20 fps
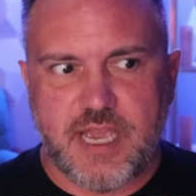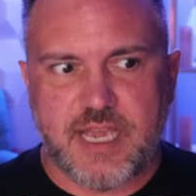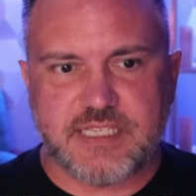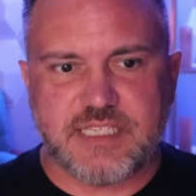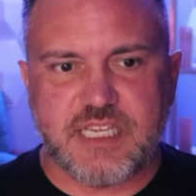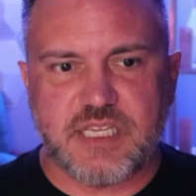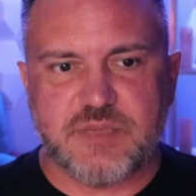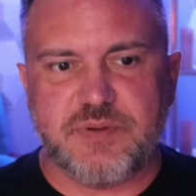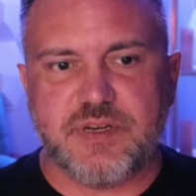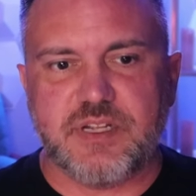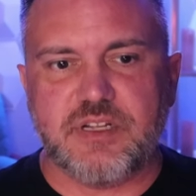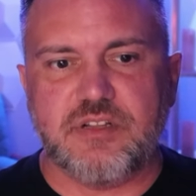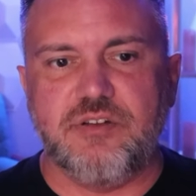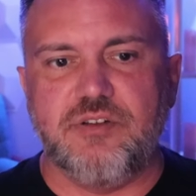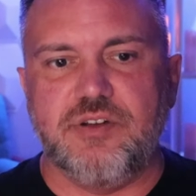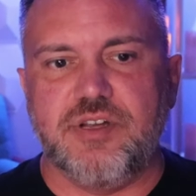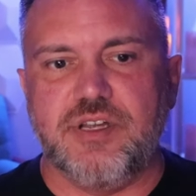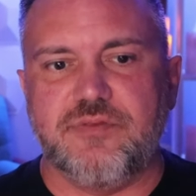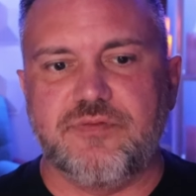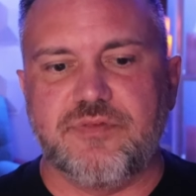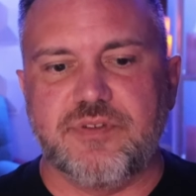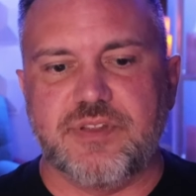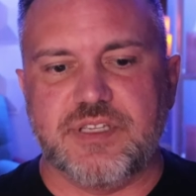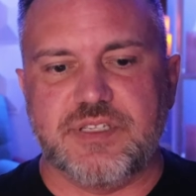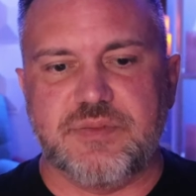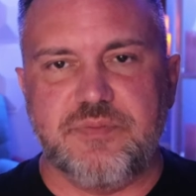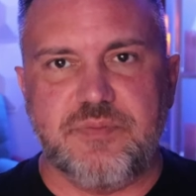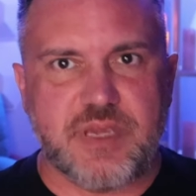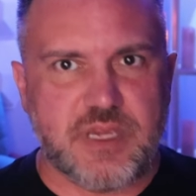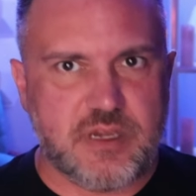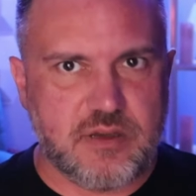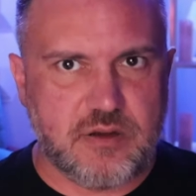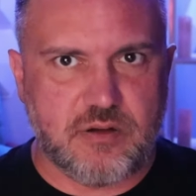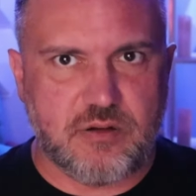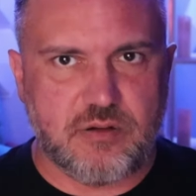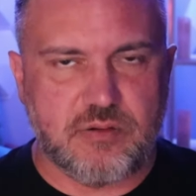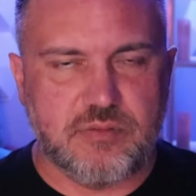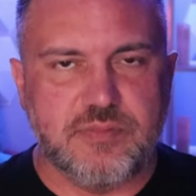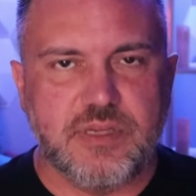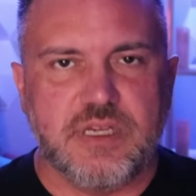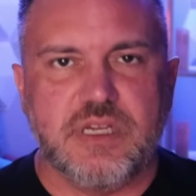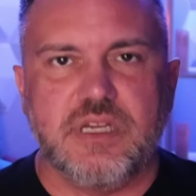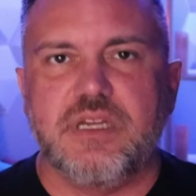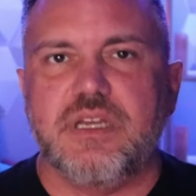ex-husband included for this meal